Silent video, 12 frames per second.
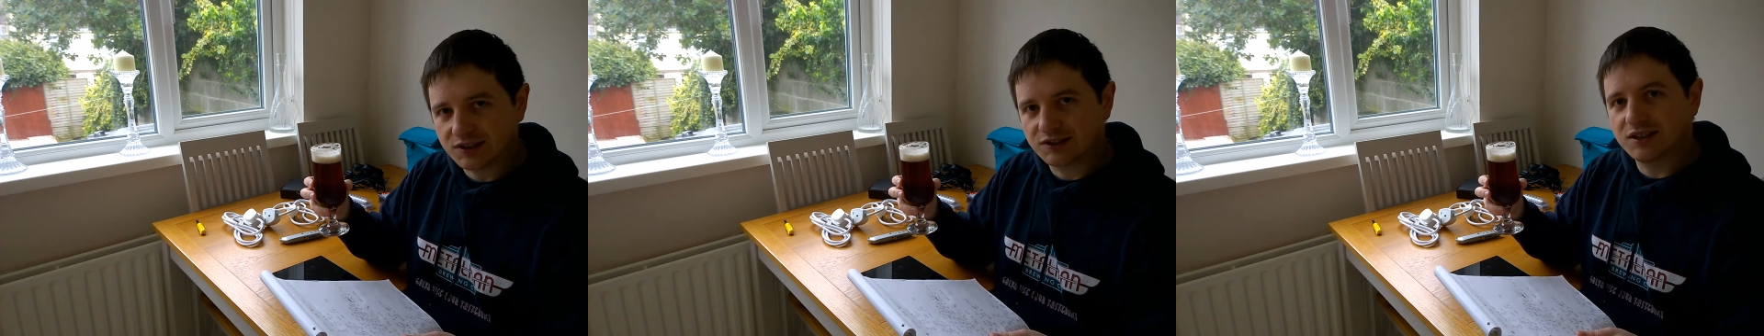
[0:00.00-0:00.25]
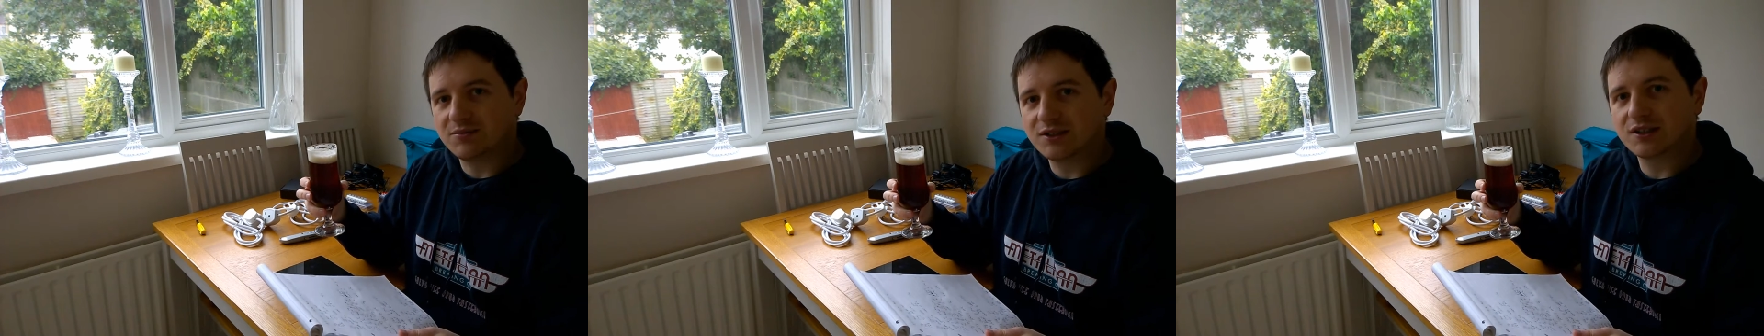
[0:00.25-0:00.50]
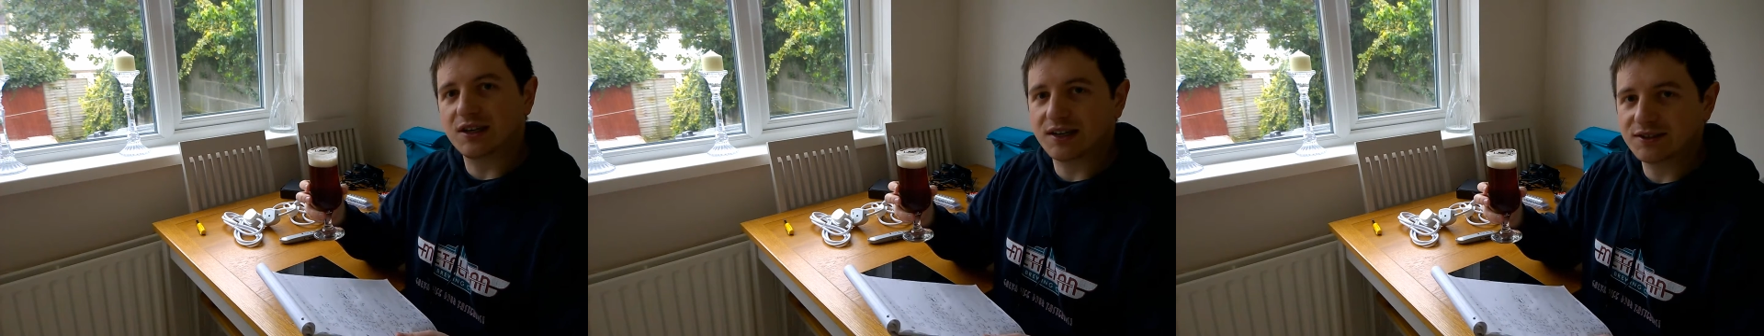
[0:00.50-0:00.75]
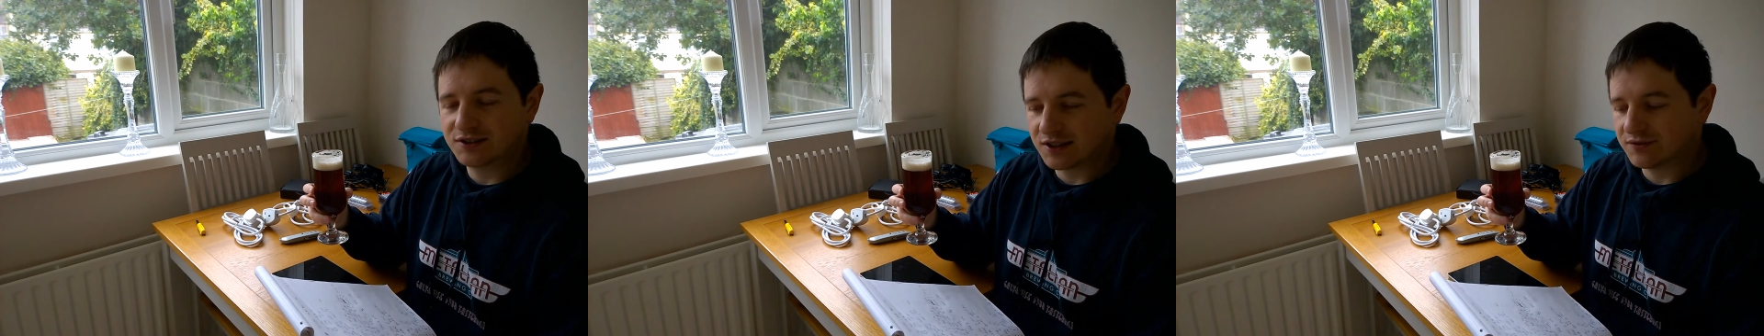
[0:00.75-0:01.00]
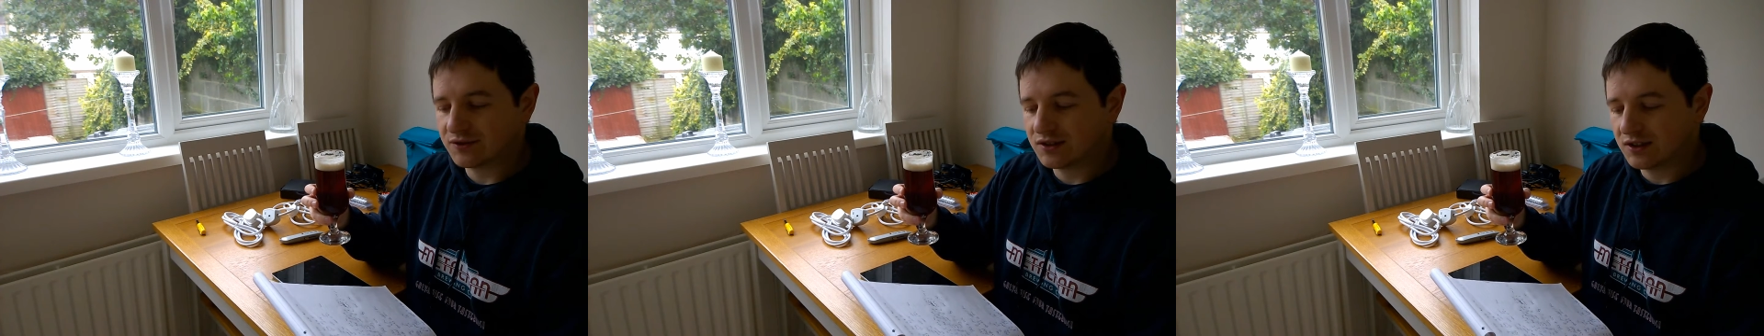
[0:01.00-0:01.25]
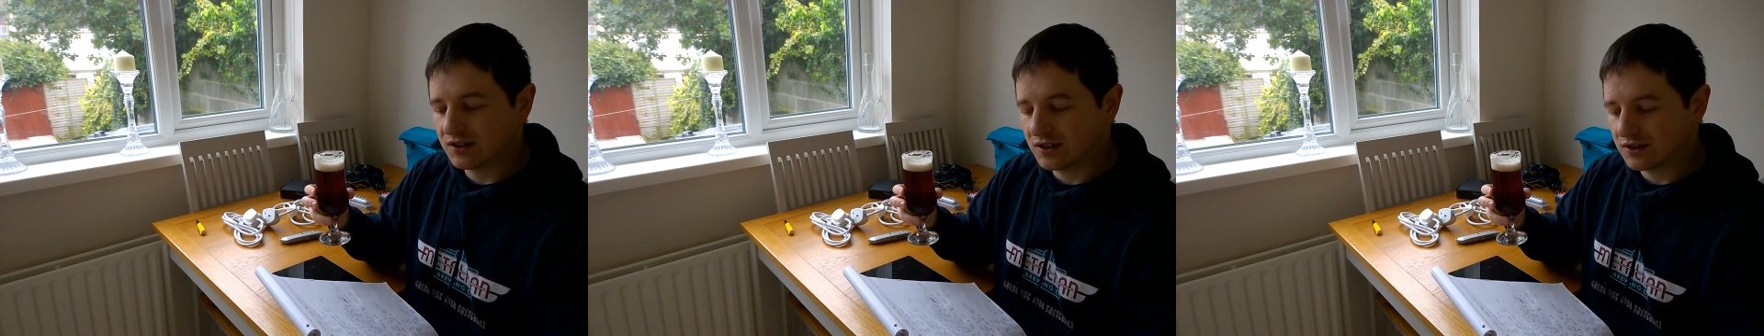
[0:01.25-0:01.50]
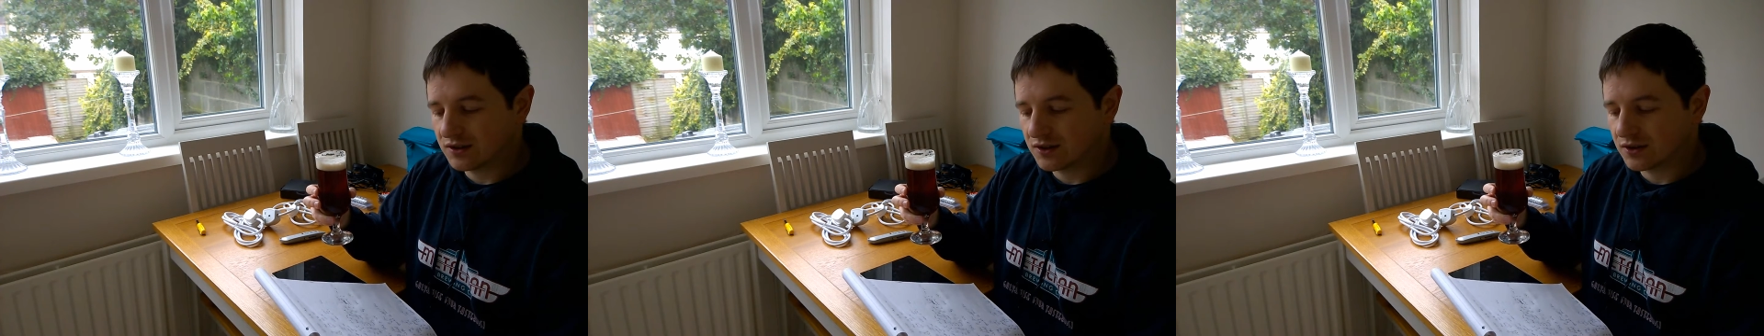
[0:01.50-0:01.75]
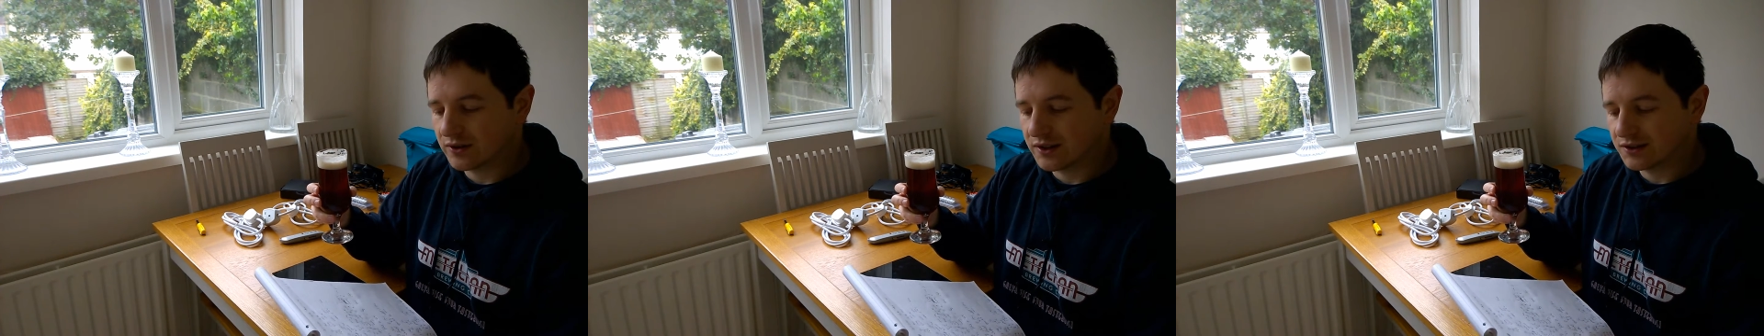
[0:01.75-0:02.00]
I steeped it at 70
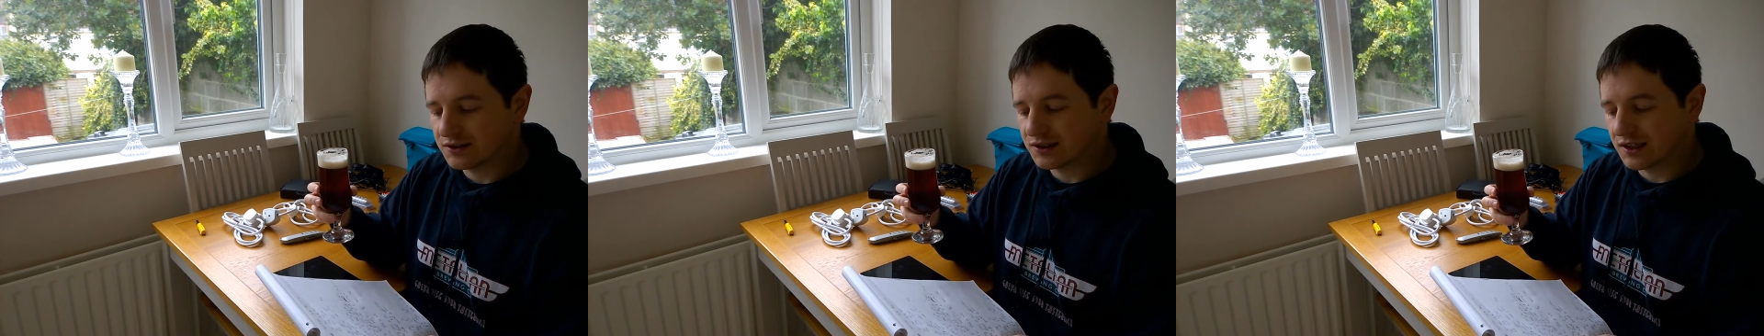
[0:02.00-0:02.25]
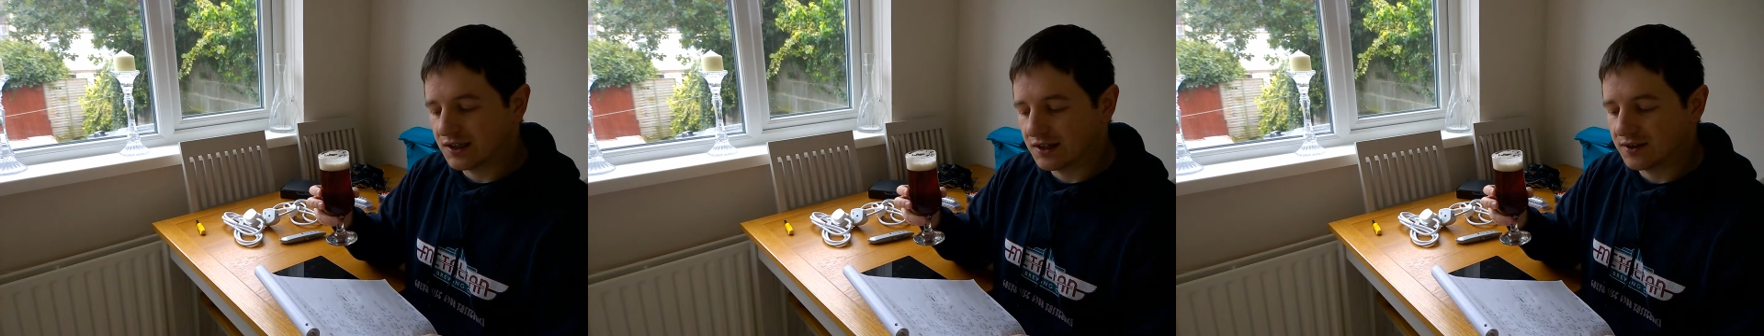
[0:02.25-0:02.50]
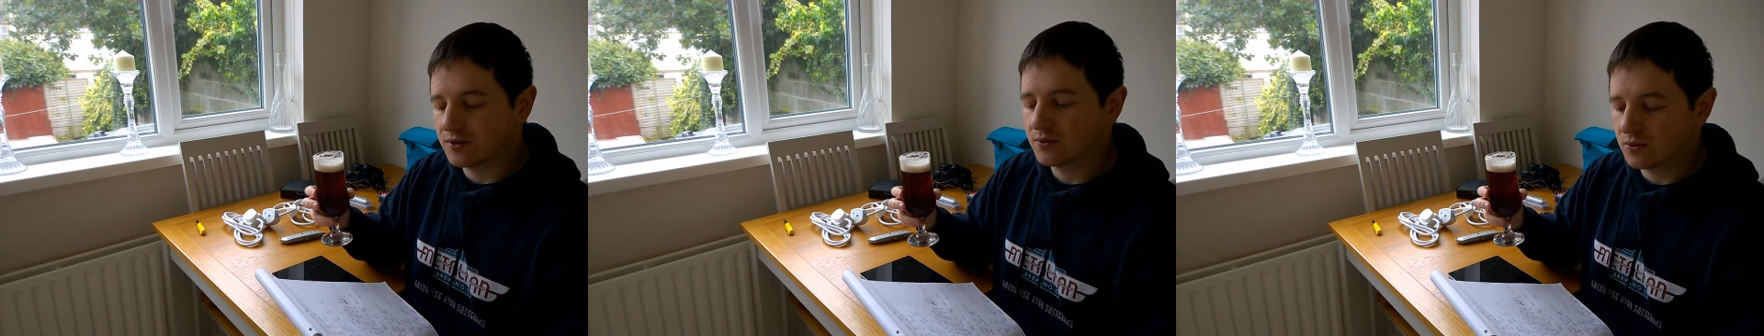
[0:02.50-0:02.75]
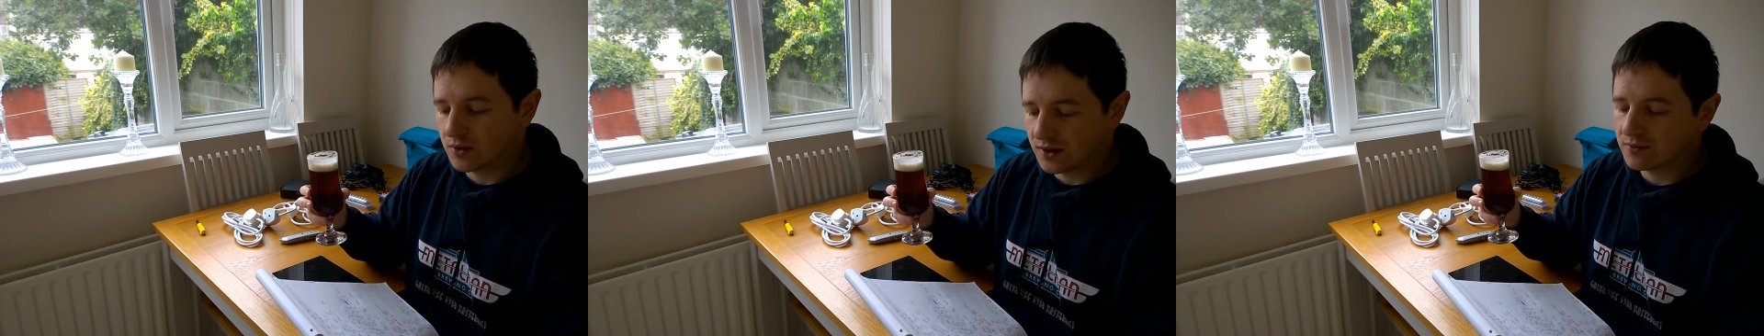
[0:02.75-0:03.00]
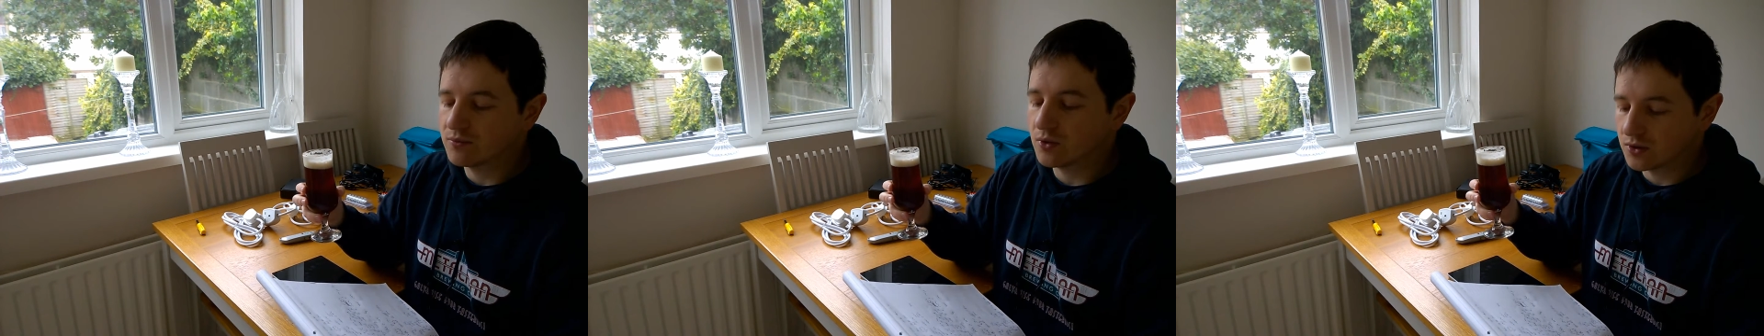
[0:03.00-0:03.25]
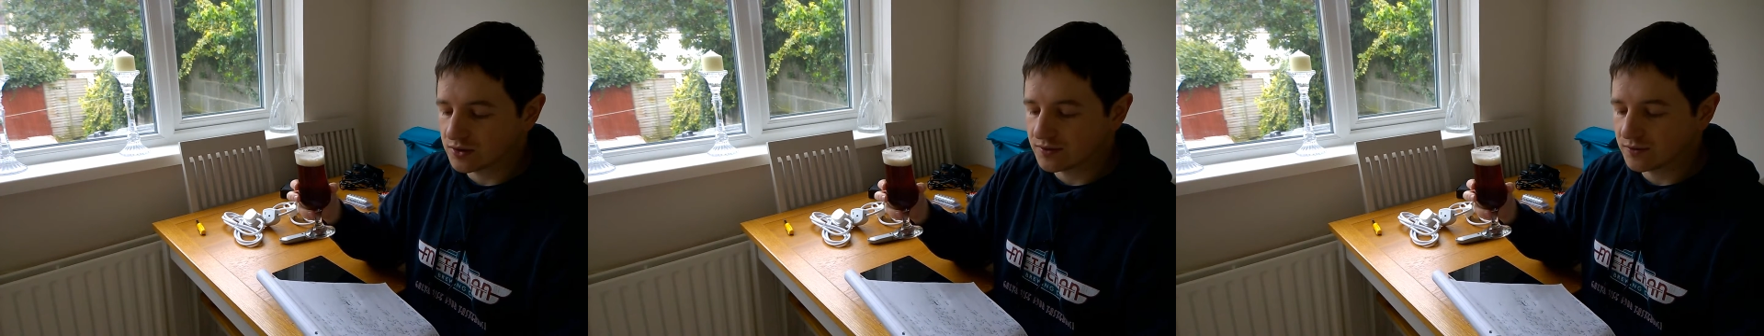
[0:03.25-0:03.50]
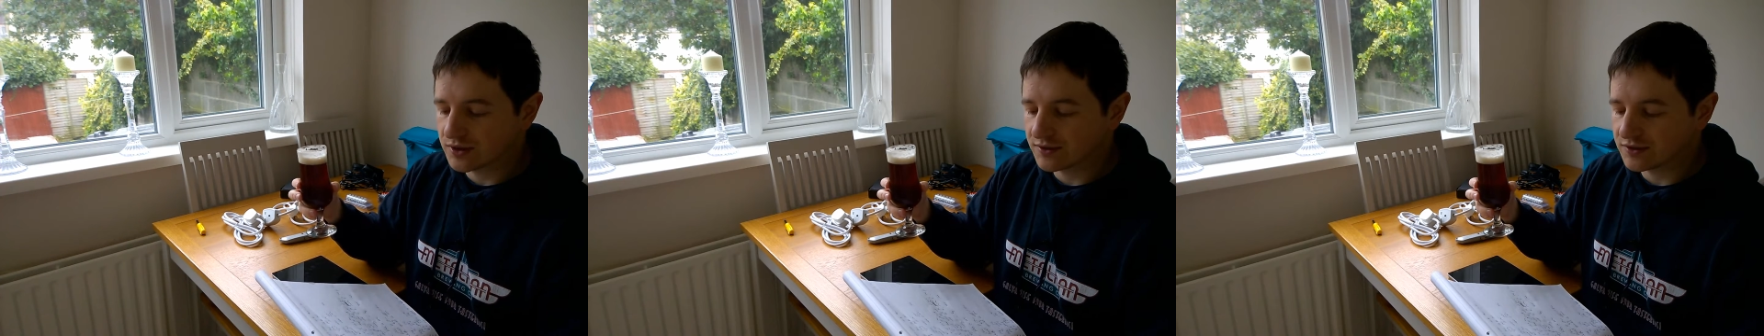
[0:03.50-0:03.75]
degrees in water,